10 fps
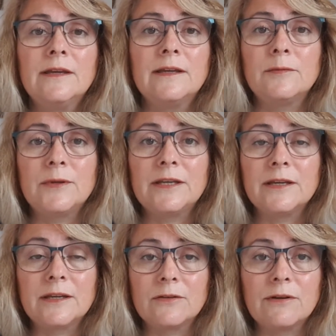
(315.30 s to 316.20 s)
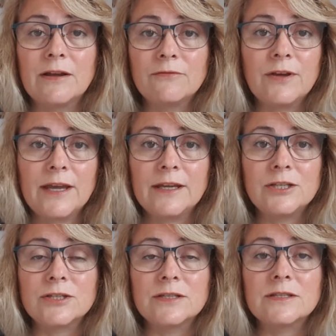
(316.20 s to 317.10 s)
It had been kicking around for
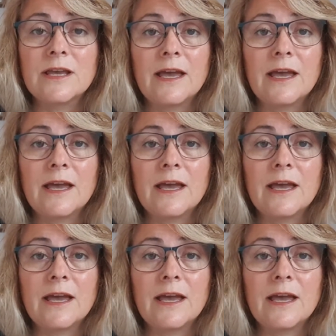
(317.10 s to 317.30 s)
ages,